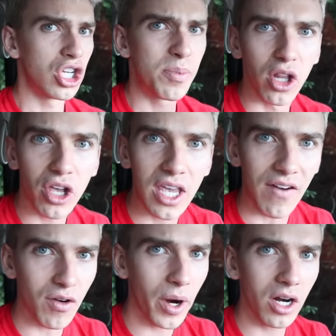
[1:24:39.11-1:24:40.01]
She's been looking
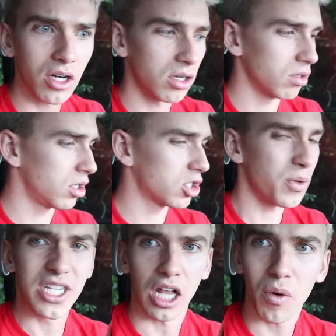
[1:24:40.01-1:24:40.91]
everywhere?
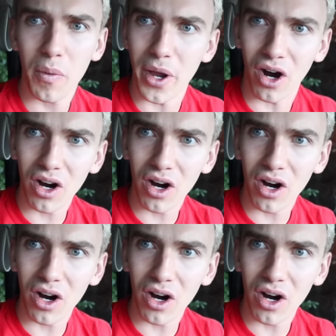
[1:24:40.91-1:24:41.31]
Should we tell her where we